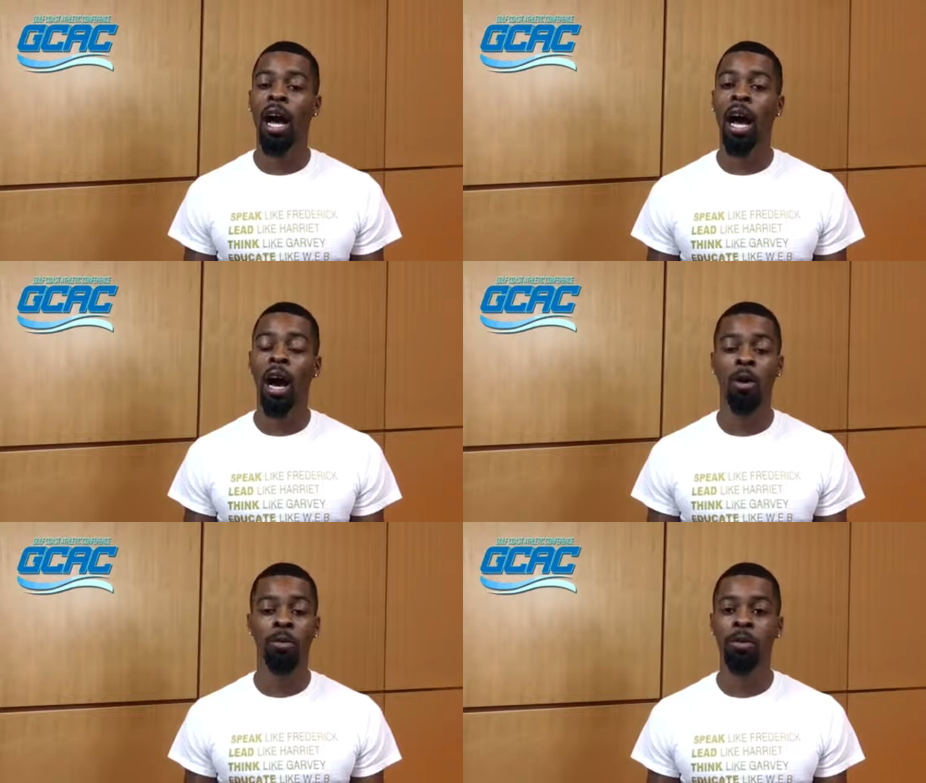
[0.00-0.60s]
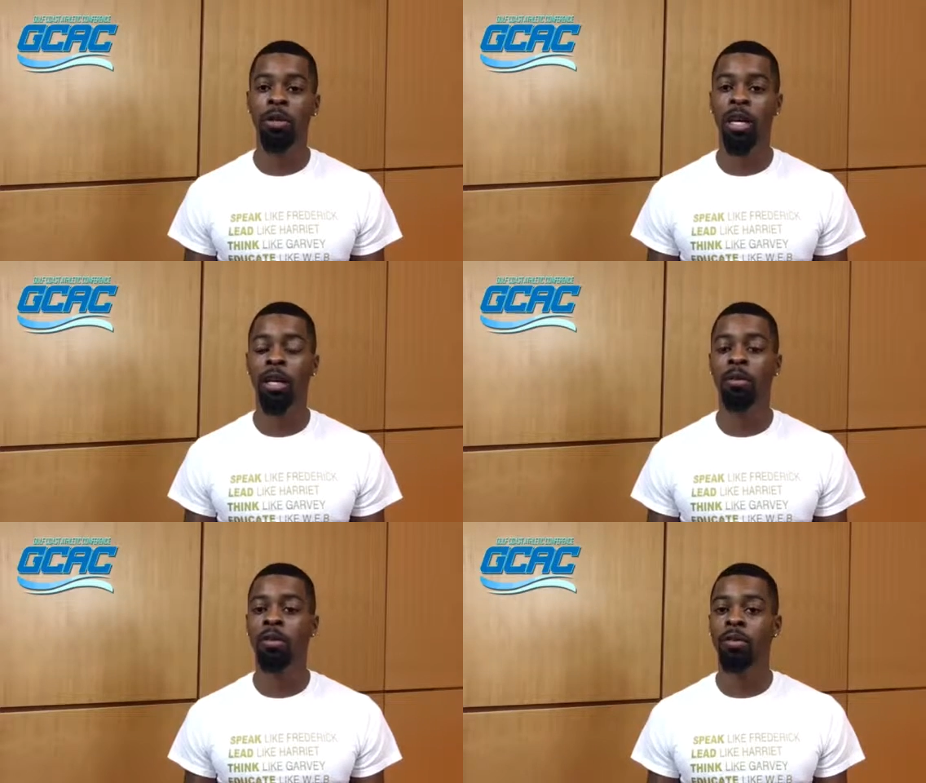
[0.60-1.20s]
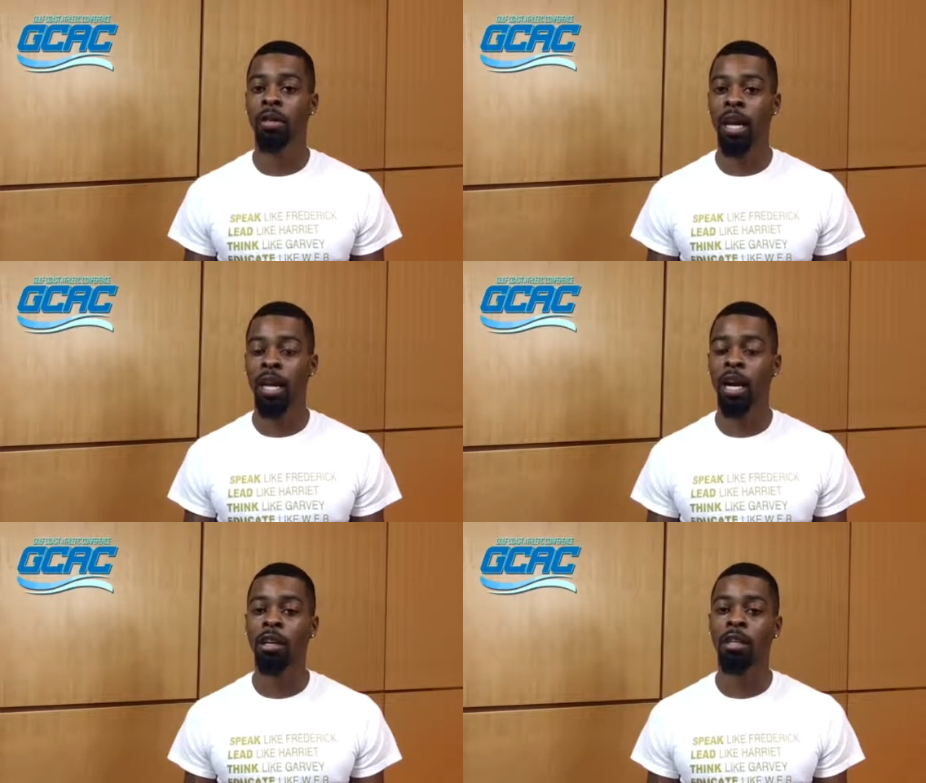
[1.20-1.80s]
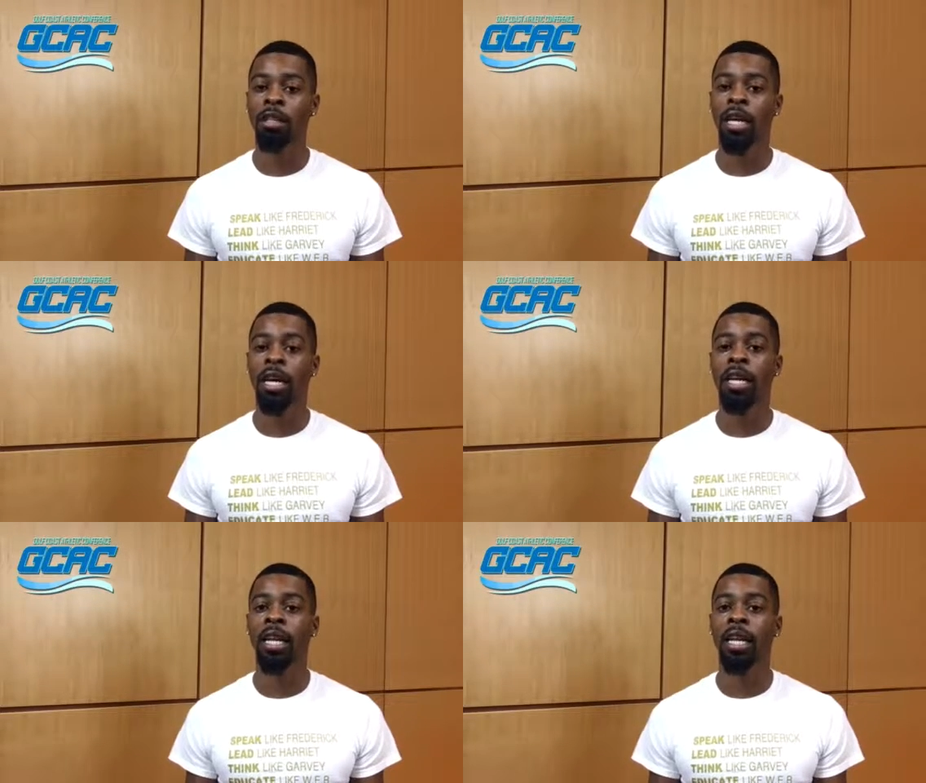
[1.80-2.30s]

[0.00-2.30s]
I hope you can, but if you can, I understand.